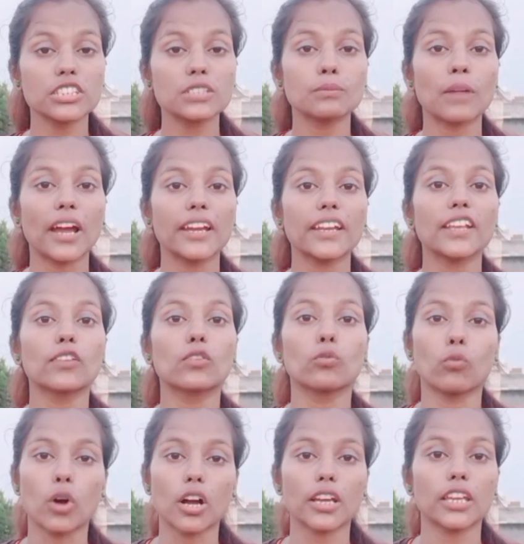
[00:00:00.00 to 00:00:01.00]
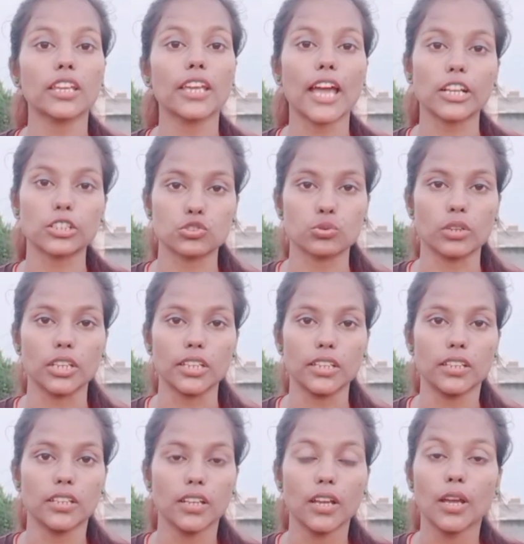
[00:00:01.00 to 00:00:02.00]
mind is working
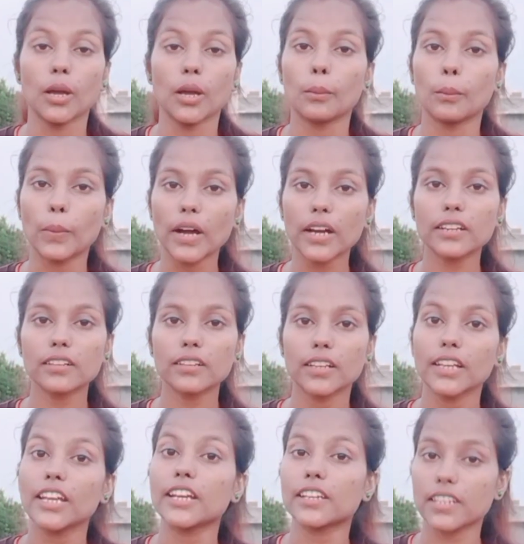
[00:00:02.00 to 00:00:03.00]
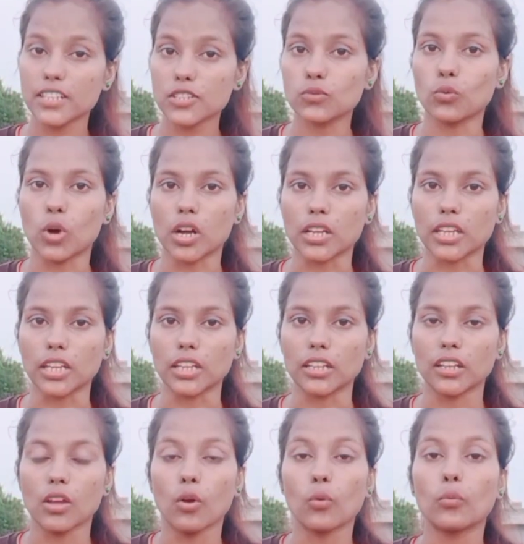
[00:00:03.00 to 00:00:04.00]
actually. But it is working.
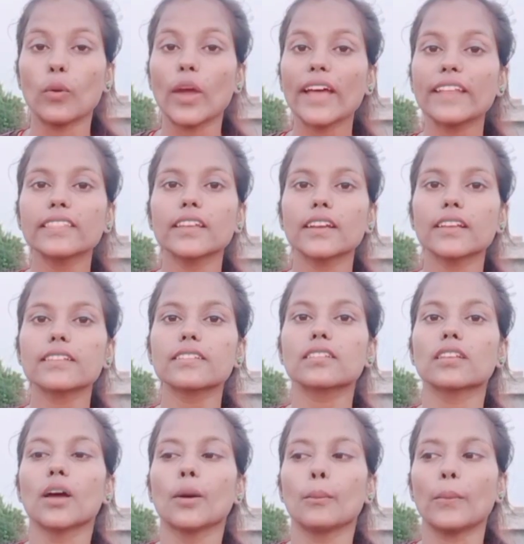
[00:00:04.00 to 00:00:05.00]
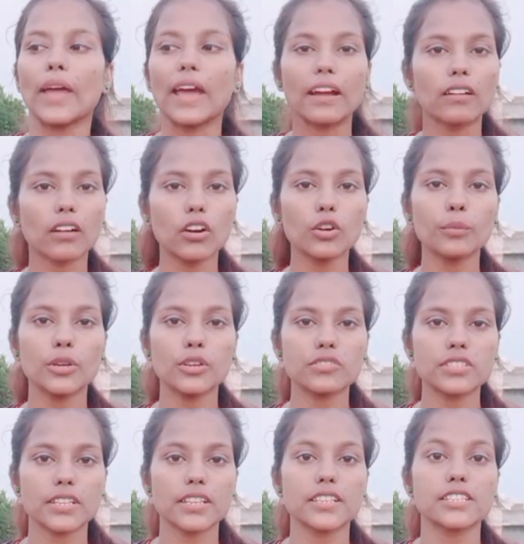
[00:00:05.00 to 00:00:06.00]
When there is background
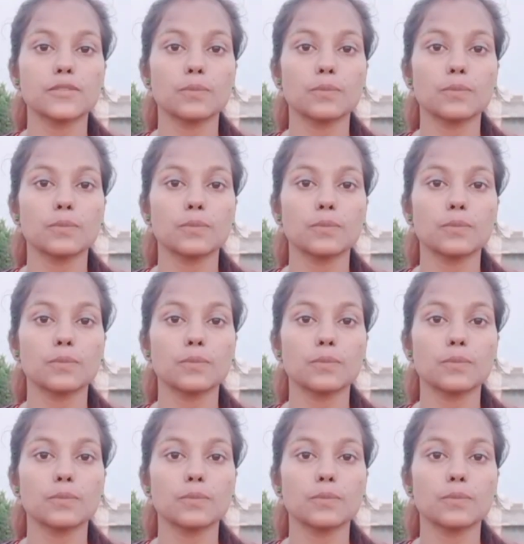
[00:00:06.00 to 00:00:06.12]
music is